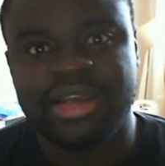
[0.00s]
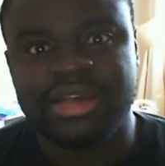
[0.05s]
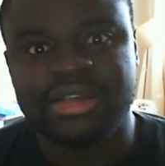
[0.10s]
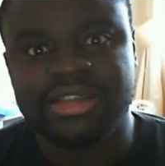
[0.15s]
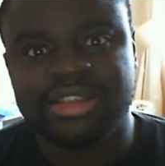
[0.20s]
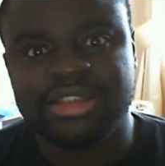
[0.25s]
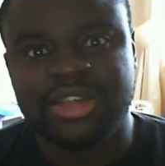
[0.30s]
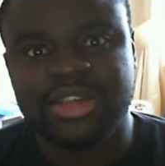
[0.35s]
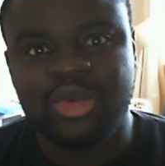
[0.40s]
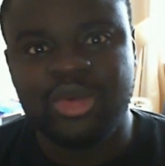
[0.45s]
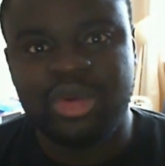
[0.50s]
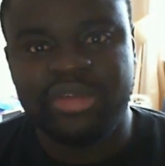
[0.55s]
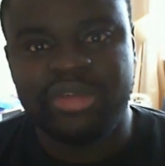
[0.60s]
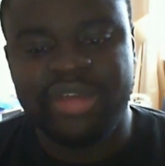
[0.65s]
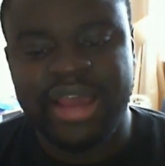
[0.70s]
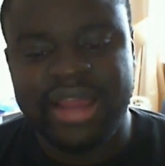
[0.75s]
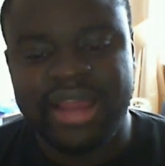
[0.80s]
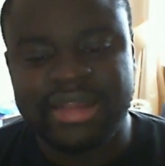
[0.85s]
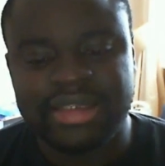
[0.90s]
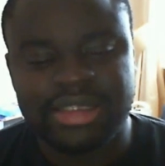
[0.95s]
So
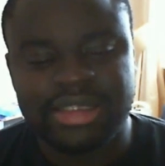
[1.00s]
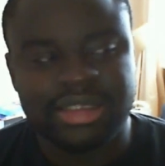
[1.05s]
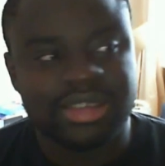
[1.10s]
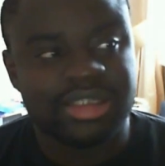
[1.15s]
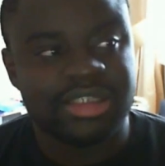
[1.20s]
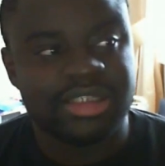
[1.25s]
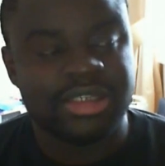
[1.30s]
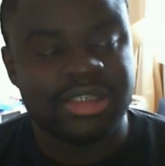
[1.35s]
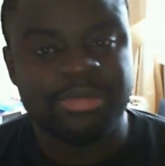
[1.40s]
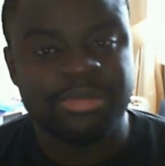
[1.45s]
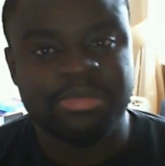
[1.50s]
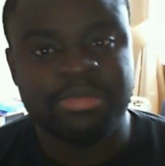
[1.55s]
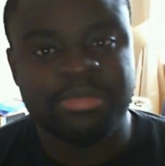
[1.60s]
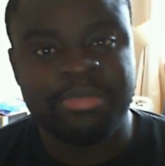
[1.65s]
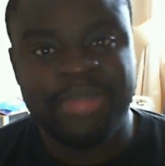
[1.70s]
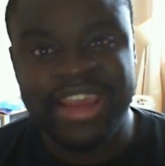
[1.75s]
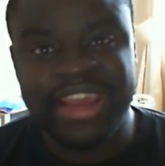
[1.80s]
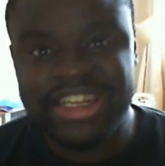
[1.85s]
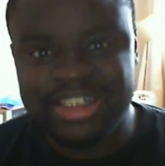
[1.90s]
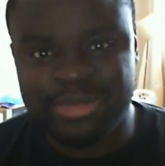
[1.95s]
we've had
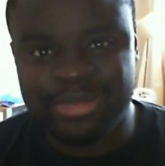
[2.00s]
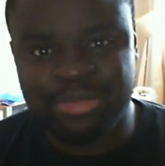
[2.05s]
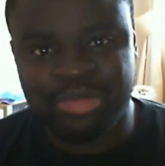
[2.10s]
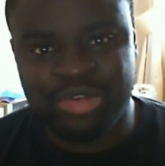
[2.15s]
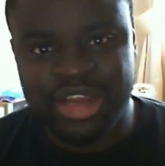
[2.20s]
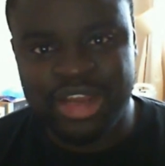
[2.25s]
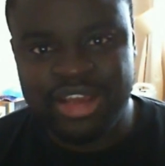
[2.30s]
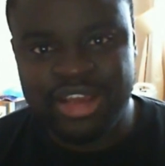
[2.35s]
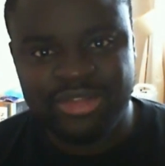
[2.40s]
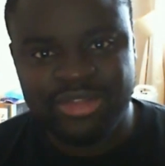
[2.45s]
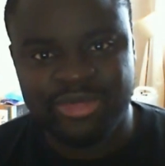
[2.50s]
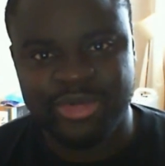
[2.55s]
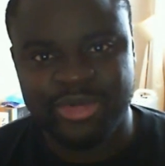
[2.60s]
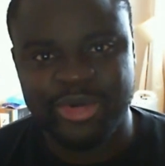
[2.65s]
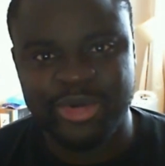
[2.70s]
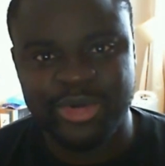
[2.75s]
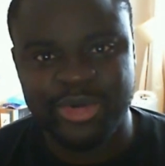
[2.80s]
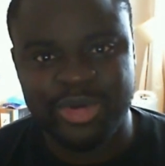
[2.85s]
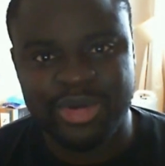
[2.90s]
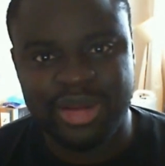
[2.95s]
some major
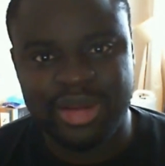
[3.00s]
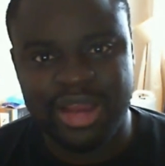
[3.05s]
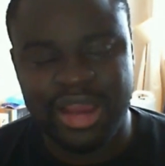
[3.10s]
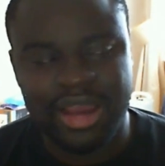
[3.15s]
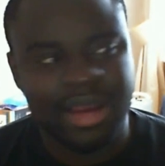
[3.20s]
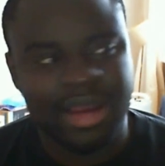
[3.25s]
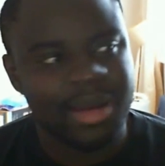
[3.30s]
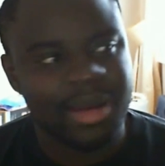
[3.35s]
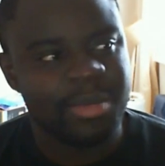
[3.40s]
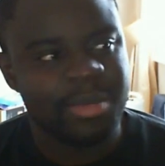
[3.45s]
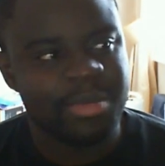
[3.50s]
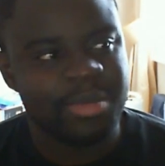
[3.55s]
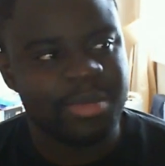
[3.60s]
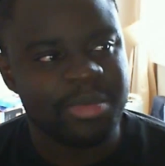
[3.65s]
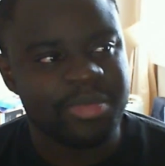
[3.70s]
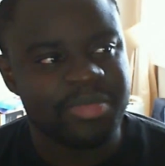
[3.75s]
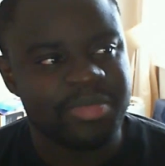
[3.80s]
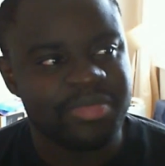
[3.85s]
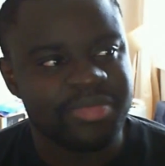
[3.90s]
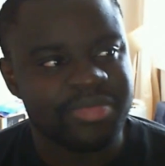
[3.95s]
breakthrough
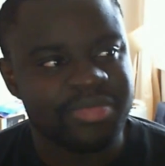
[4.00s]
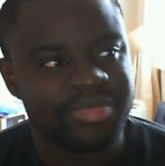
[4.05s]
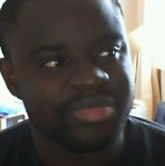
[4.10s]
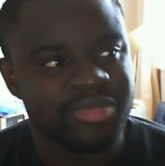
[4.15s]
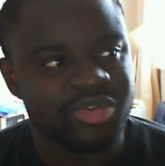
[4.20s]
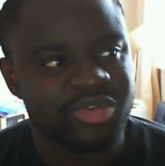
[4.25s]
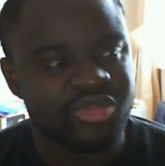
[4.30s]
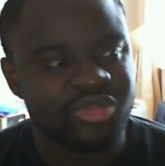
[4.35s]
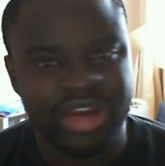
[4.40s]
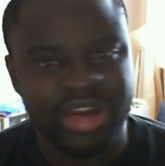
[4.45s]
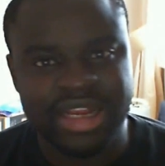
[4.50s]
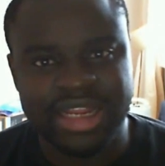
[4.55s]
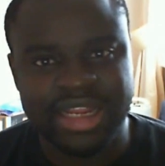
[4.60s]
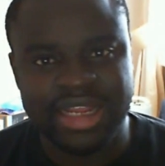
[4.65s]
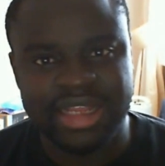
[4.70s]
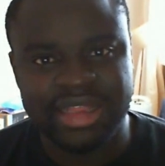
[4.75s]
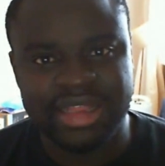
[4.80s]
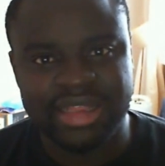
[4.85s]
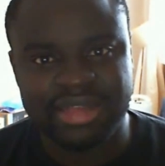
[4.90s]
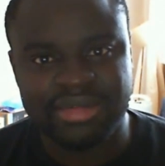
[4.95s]

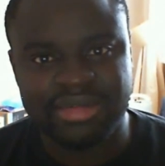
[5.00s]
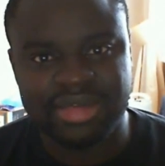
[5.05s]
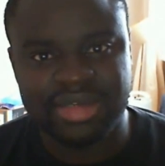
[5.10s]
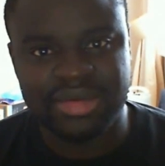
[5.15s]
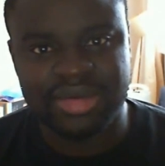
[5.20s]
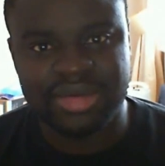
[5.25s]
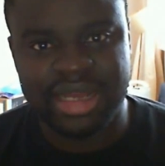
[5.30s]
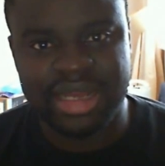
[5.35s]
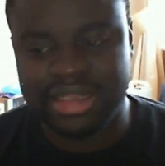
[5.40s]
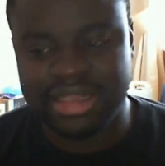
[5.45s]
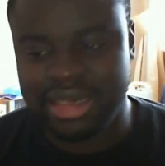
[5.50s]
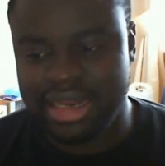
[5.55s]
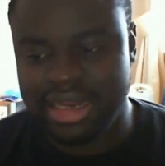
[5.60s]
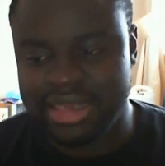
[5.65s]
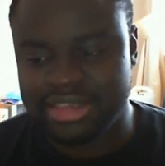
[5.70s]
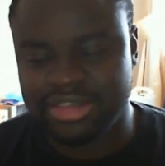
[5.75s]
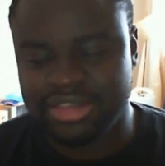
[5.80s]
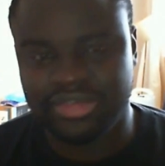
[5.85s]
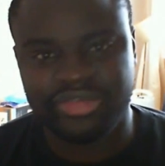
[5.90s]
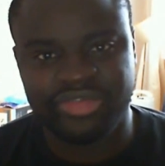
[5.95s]
already in sort of like the
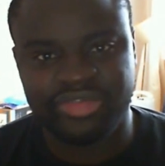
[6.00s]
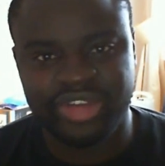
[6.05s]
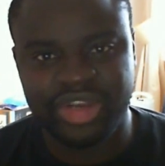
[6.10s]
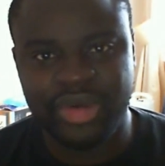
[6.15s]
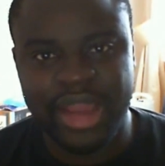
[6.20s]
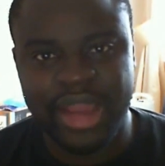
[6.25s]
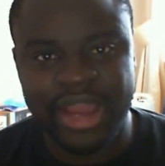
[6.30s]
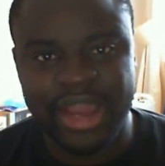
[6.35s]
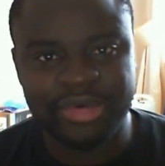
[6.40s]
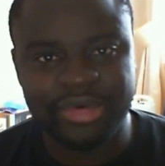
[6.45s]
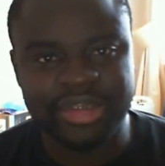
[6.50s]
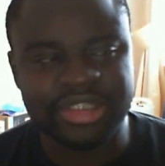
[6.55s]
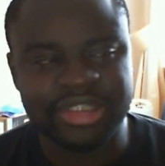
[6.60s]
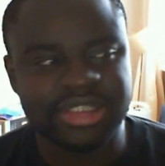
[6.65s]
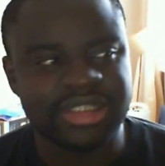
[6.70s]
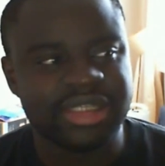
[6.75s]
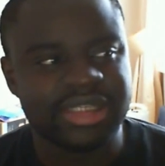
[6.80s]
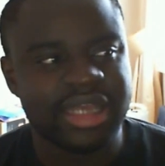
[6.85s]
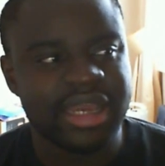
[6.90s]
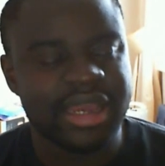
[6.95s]
last few
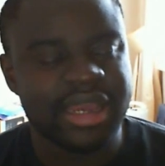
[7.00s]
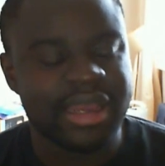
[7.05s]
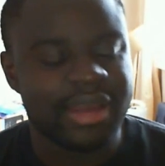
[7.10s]
hours.